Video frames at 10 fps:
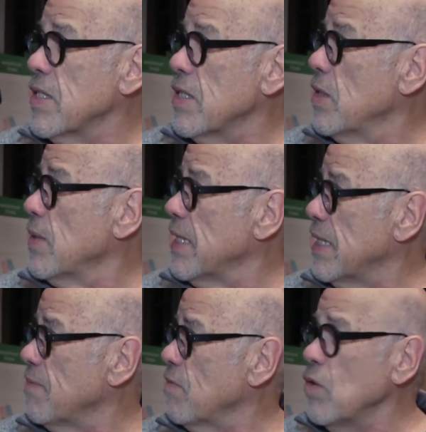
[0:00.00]

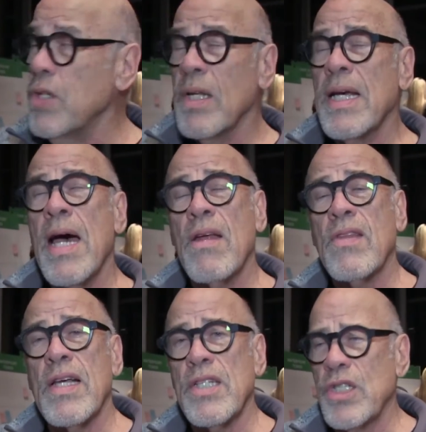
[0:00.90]
So those are the kind of
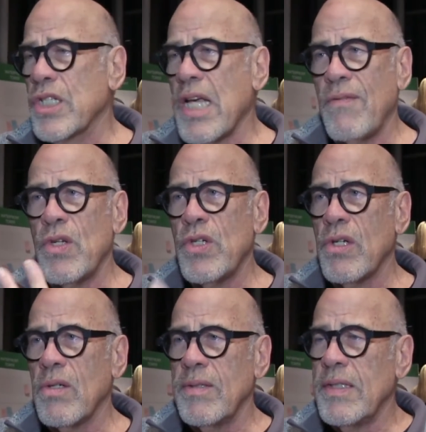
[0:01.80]
things. I just gave you
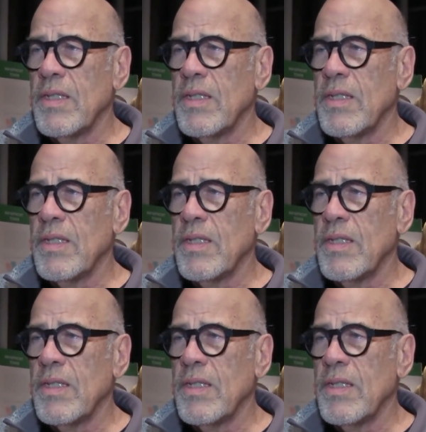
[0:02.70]
2.